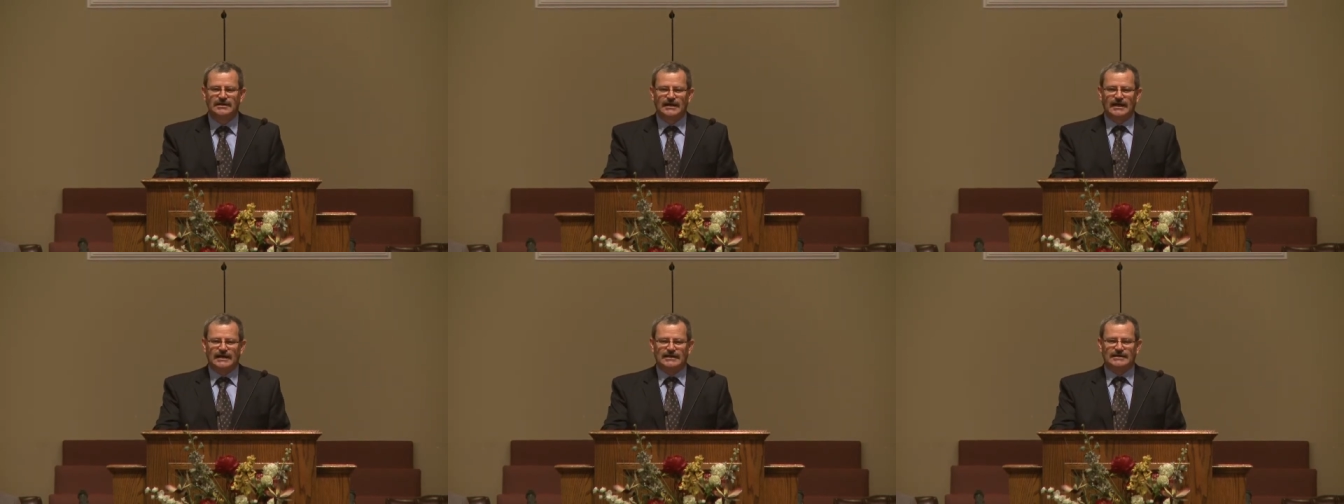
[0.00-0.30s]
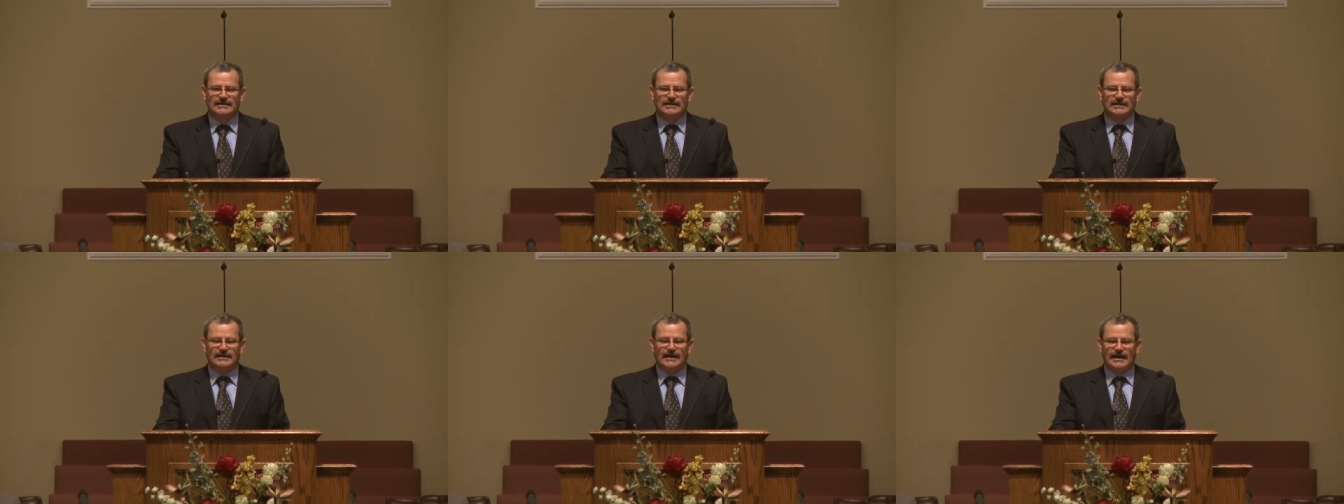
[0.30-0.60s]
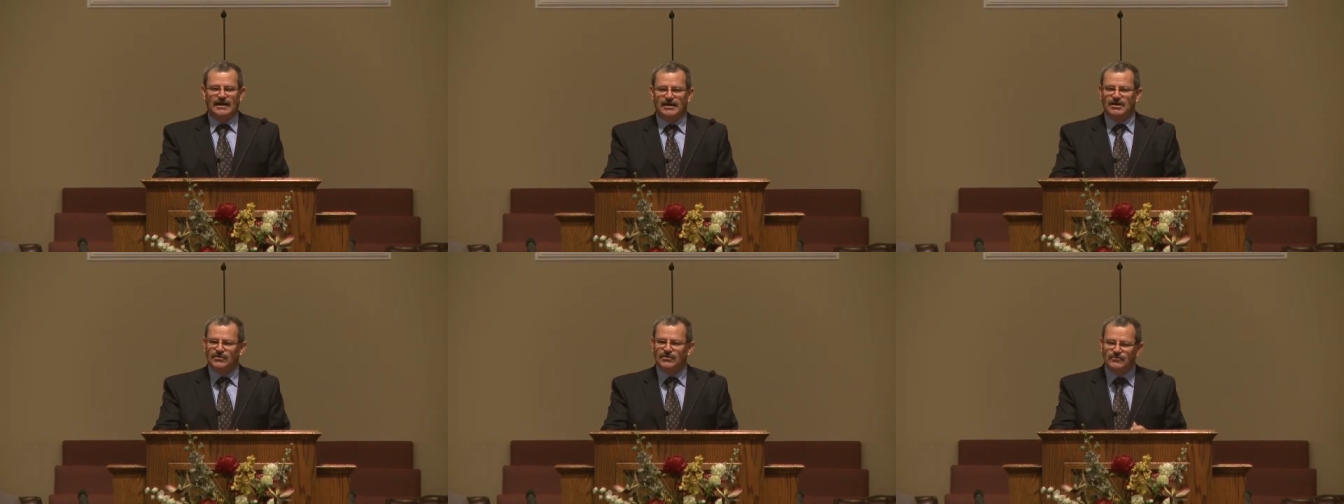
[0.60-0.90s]
and
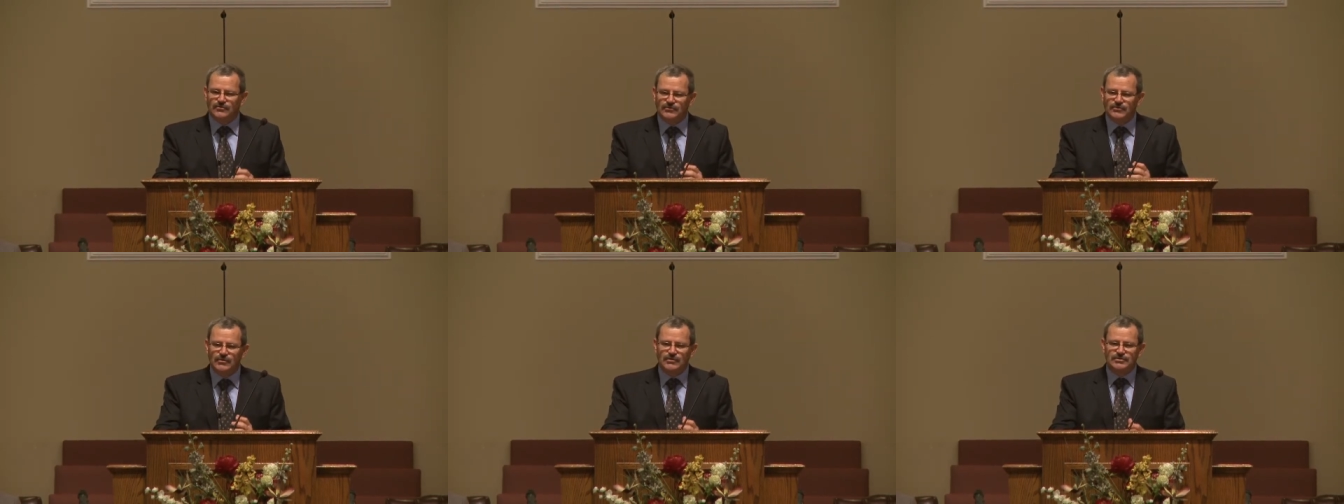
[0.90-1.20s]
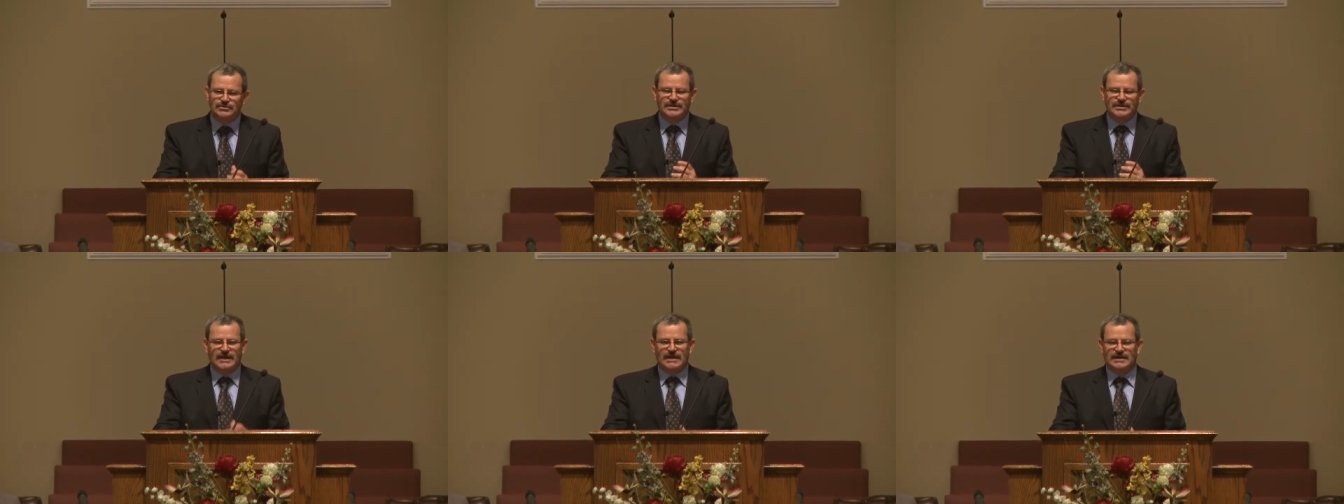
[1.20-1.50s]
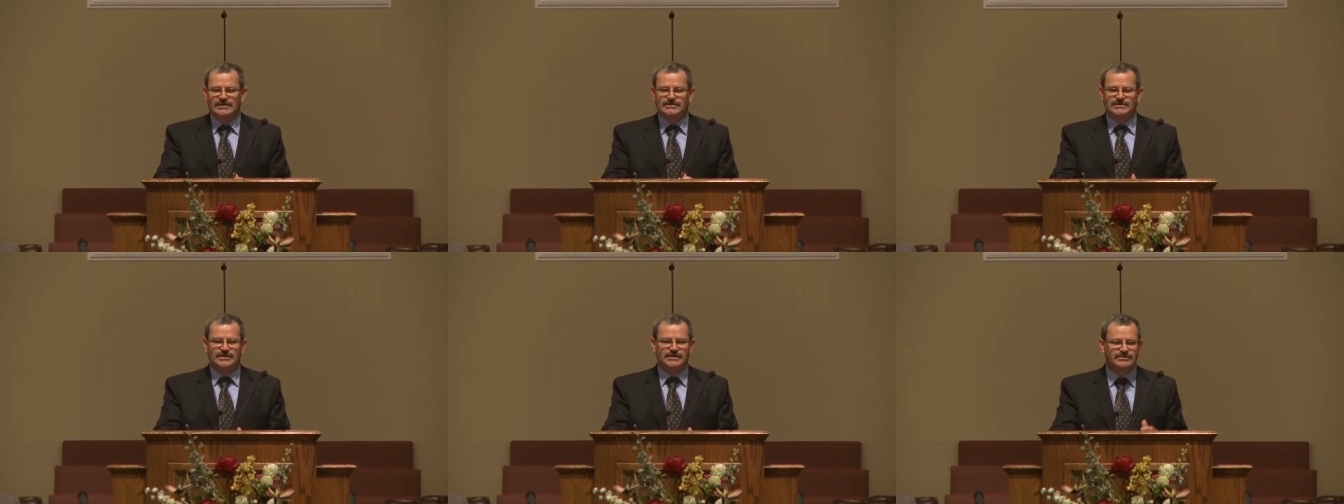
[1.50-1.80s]
had an
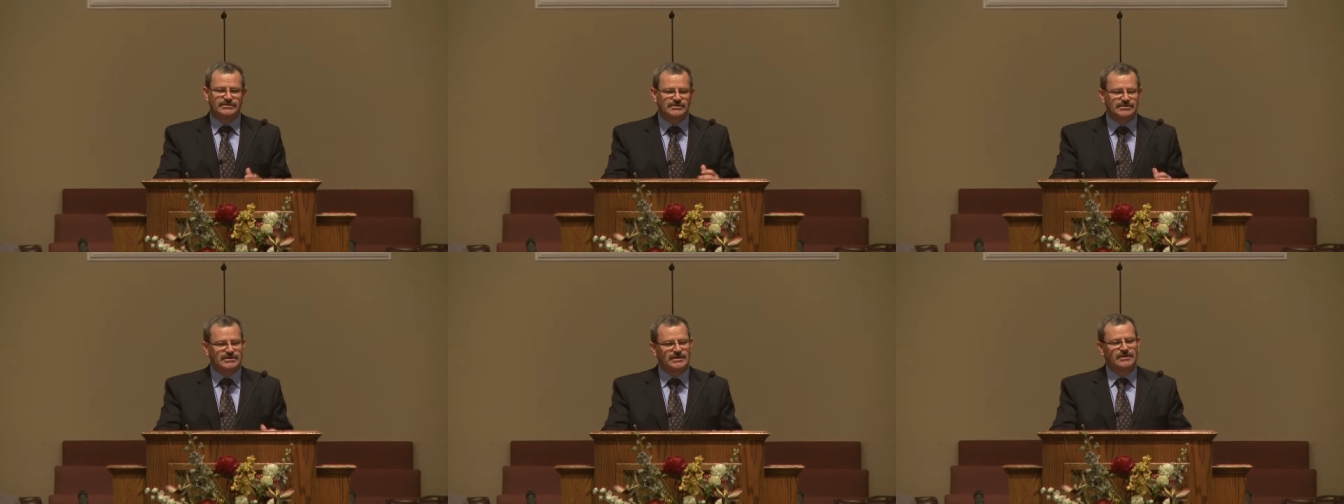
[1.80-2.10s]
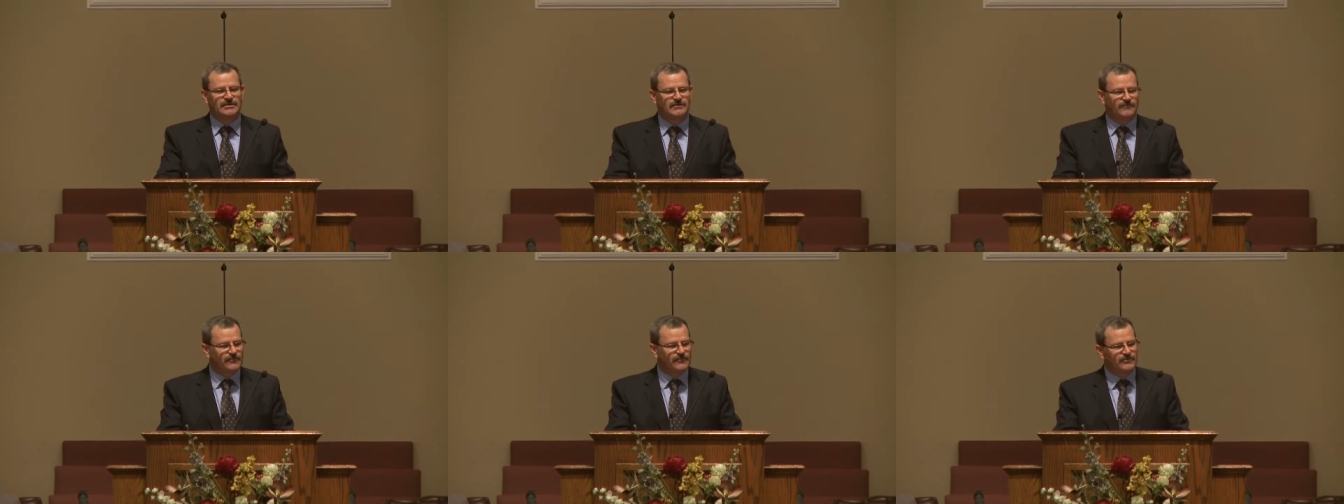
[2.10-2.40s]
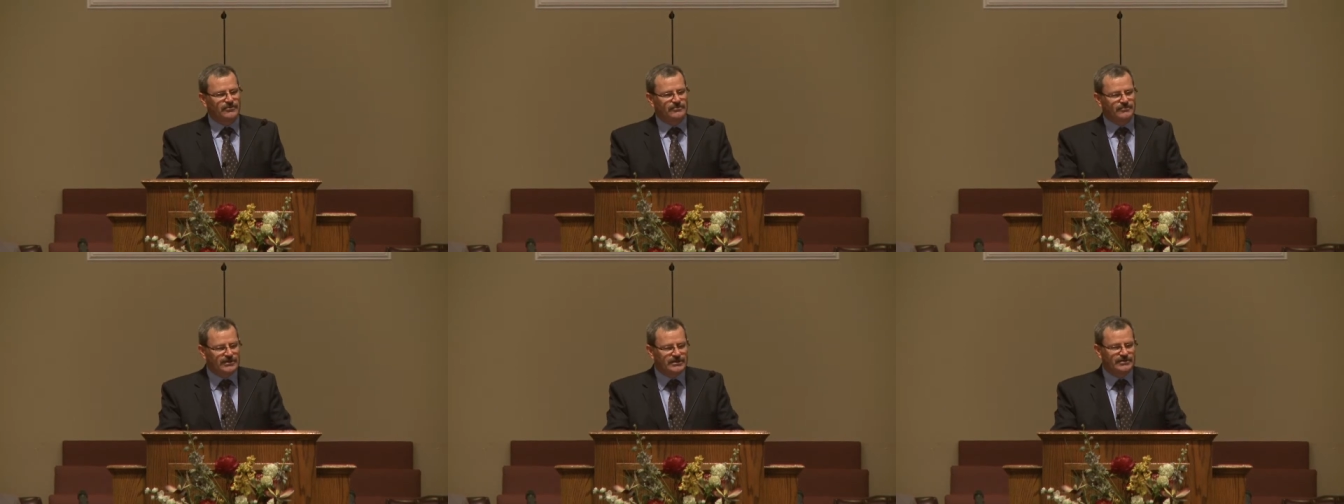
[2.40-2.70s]
enthusiastic zeal for
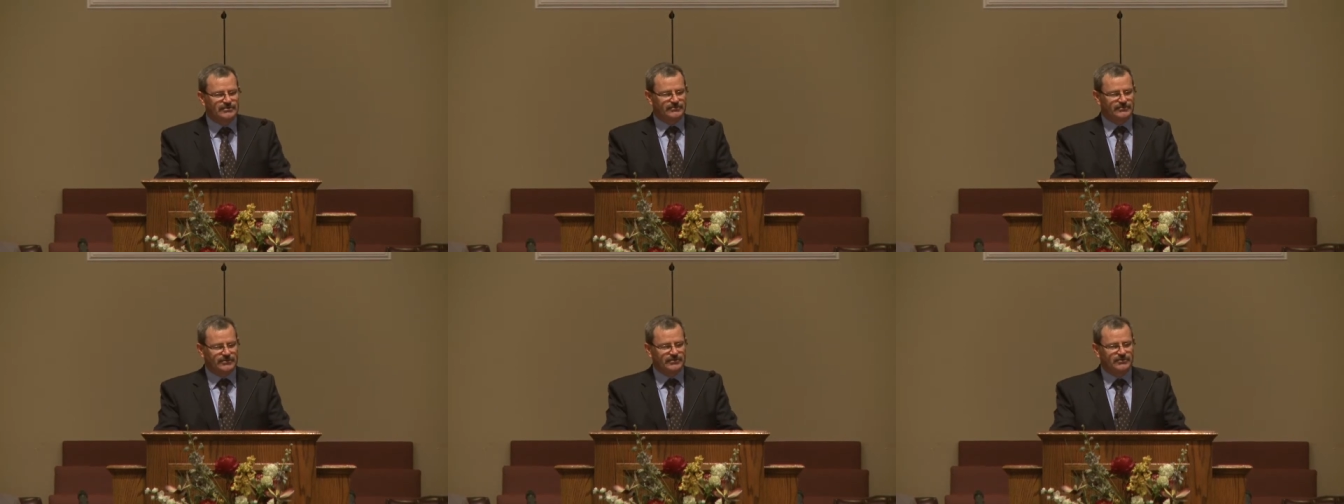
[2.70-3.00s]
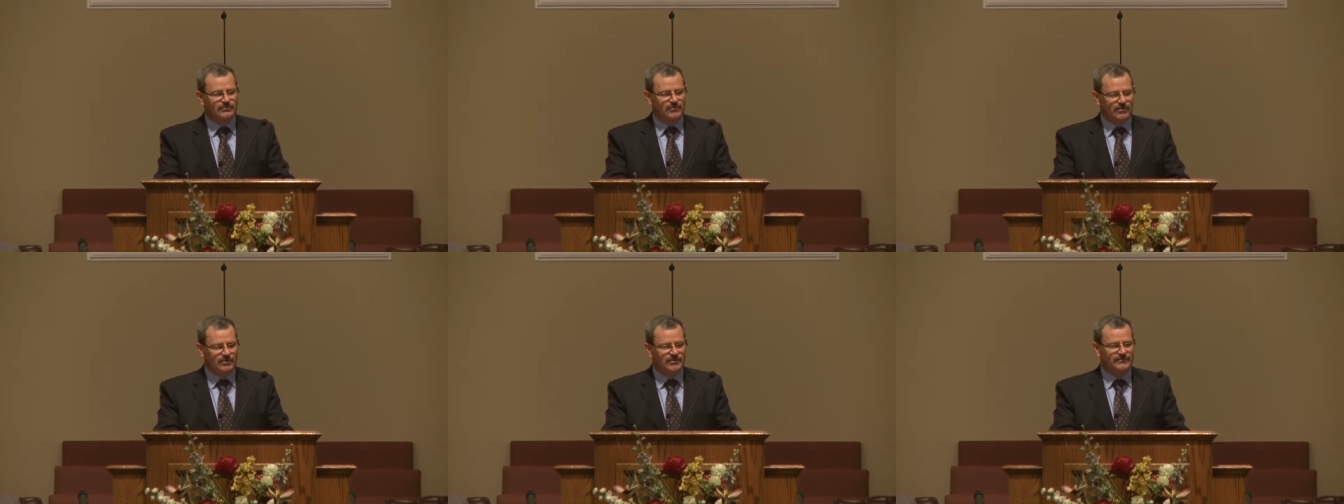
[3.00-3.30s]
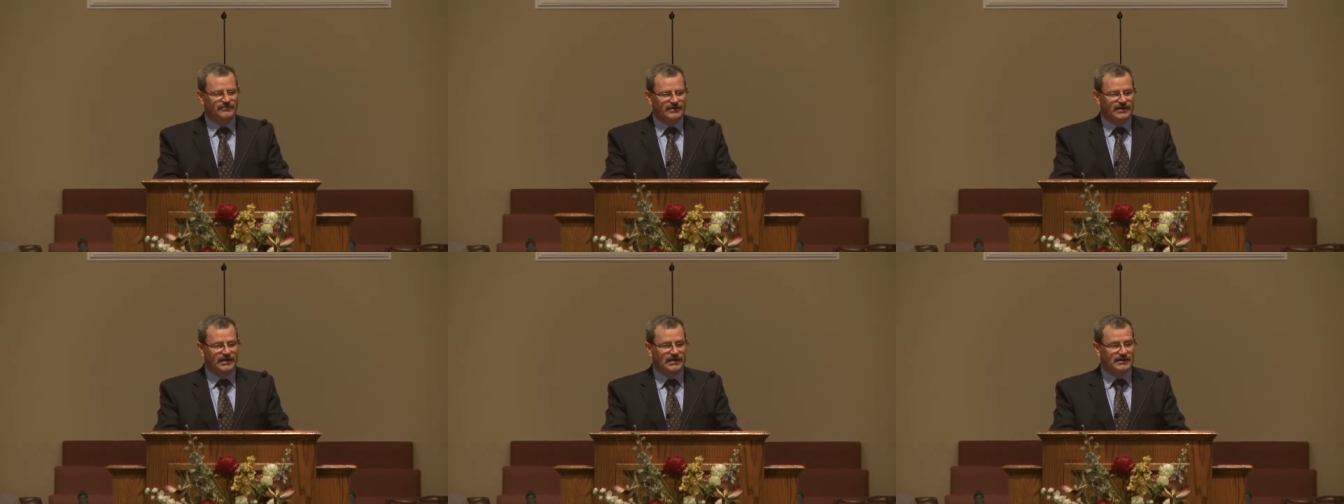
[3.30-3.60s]
the ministry of the Word
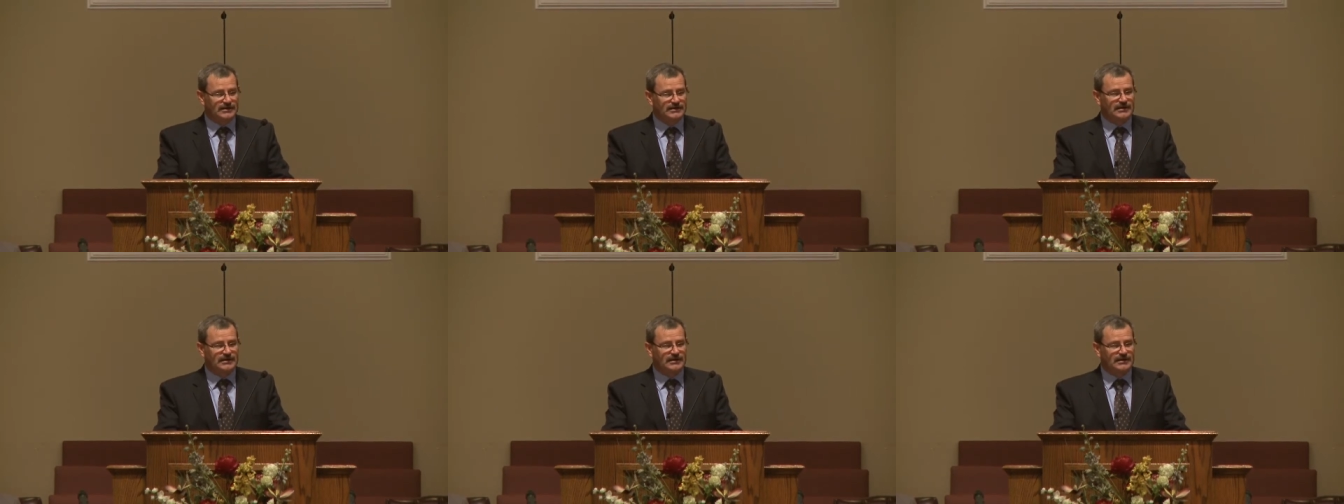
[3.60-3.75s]
of God.